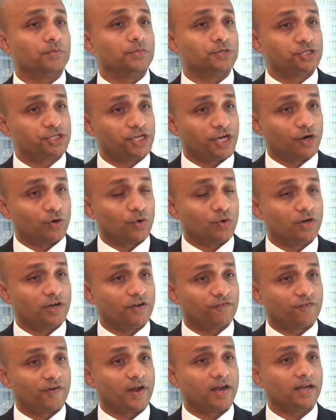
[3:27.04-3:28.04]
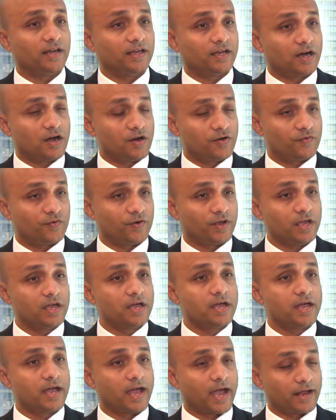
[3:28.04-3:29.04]
shareholder-friendly country
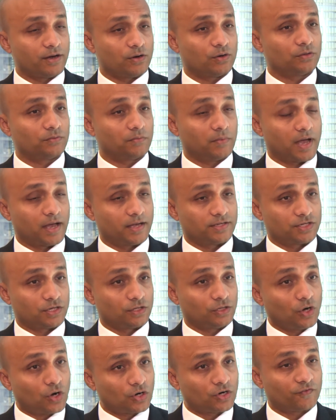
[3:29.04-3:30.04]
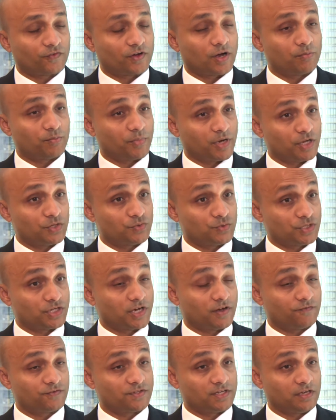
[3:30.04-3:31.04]
and all, has a lot of companies which
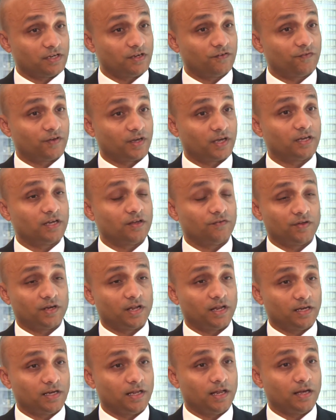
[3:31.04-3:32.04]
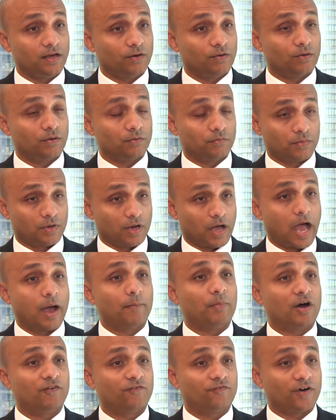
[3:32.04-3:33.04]
have significant dividend yield
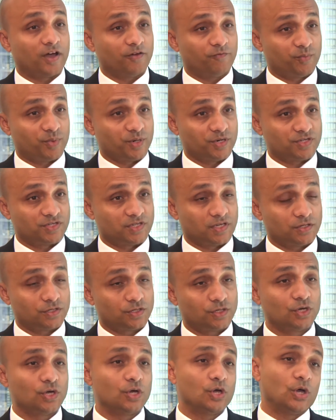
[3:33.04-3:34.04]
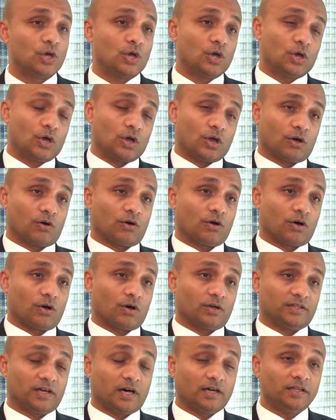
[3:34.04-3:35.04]
above 5%.
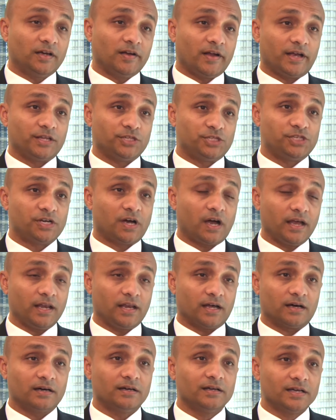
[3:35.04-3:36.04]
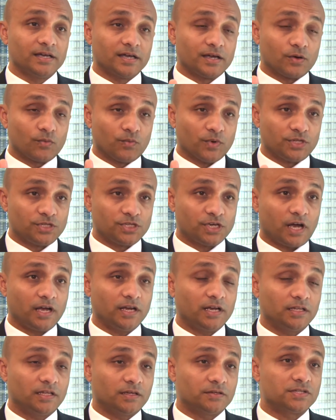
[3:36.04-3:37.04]
On the other hand, China, with
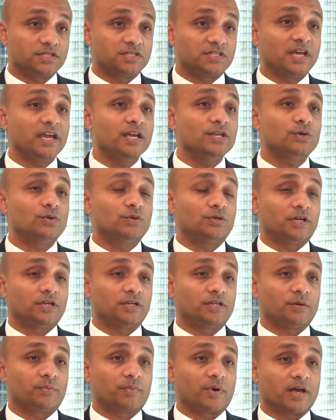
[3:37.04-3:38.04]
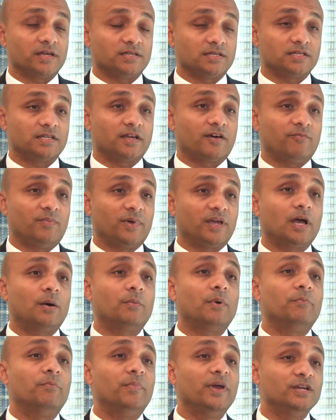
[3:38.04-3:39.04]
China, the state-owned enterprises have
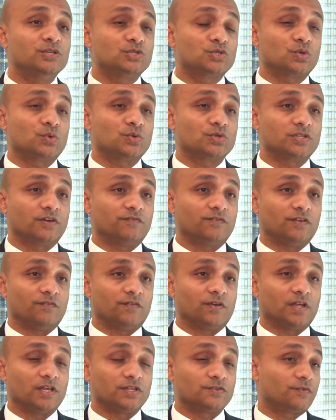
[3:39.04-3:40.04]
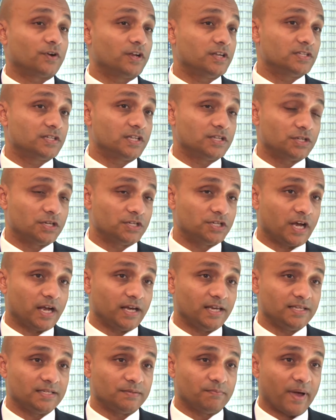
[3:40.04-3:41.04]
become a big source of dividends. For instance, the
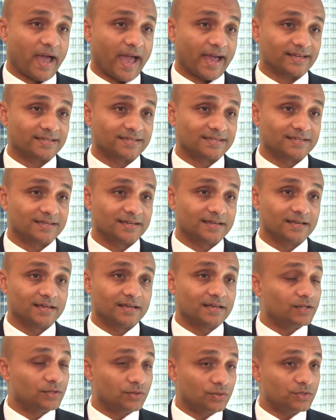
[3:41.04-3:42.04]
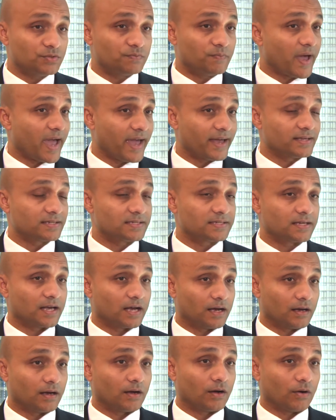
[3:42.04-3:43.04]
Chinese banks. Those banks,
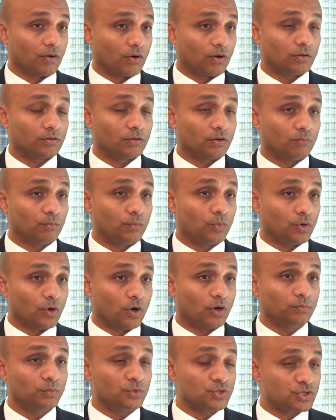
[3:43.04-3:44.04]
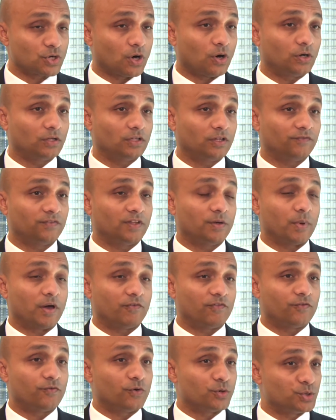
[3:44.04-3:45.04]
almost all of them
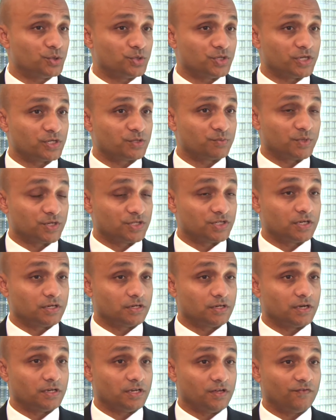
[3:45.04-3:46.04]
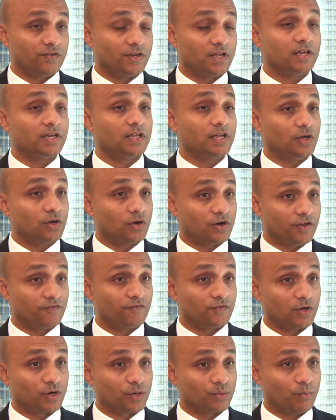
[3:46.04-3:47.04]
have a 4 to 6% dividend yield, or
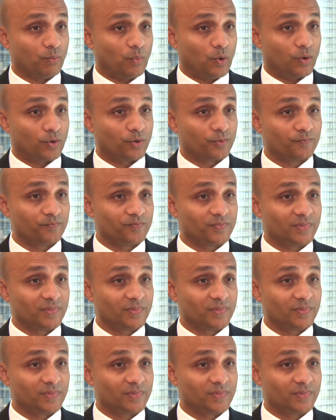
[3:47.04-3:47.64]
if not more.